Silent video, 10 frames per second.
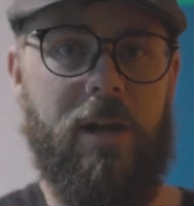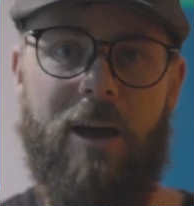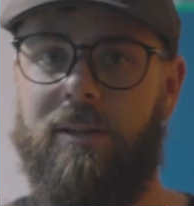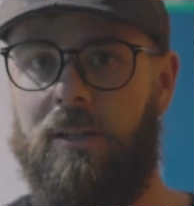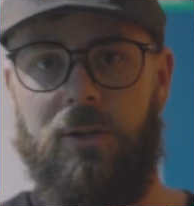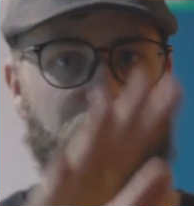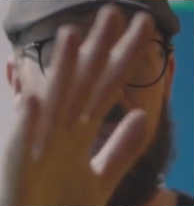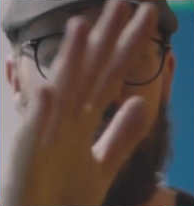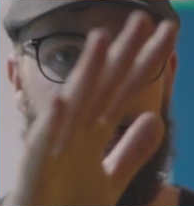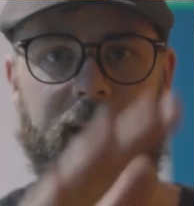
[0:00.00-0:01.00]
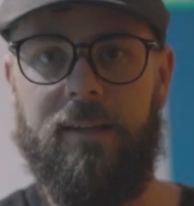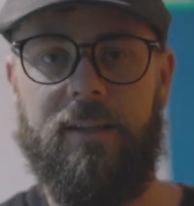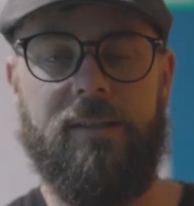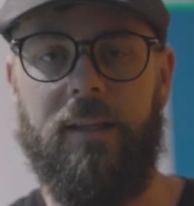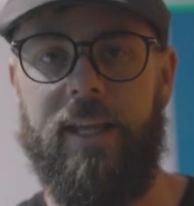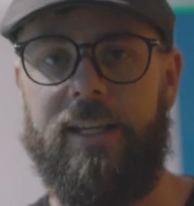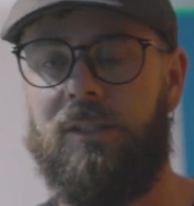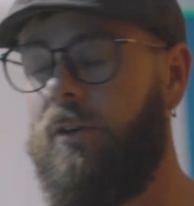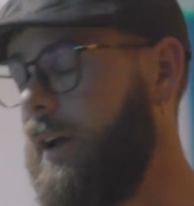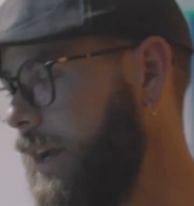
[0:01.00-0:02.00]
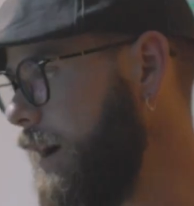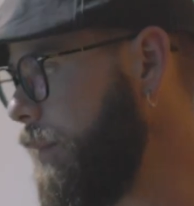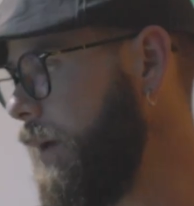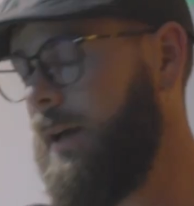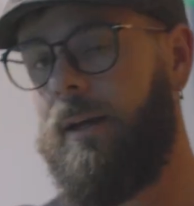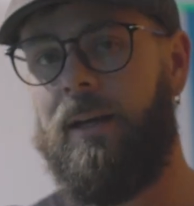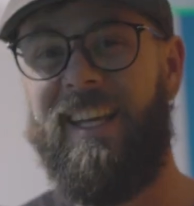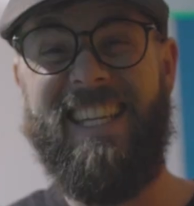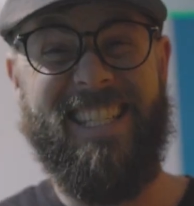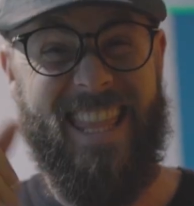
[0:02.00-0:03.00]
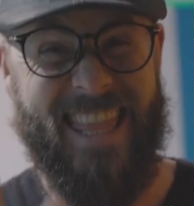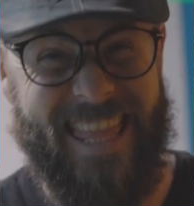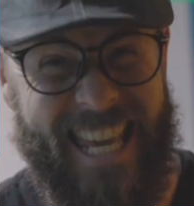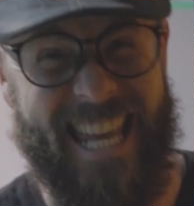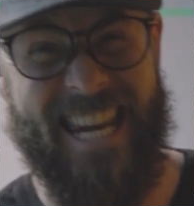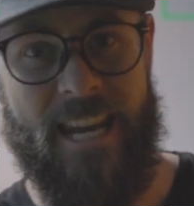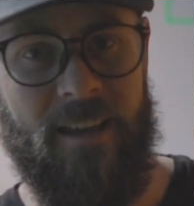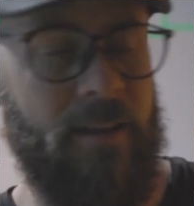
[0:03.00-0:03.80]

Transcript: now it's all just land because the lake is drying up, is thin.